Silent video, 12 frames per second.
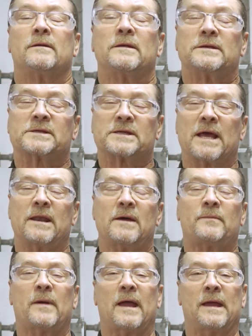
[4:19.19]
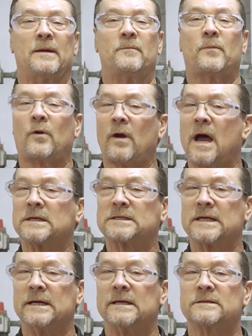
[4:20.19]
set up a
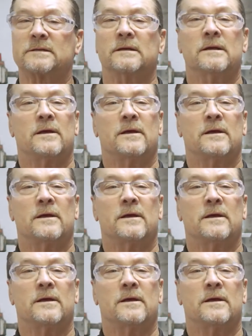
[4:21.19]
process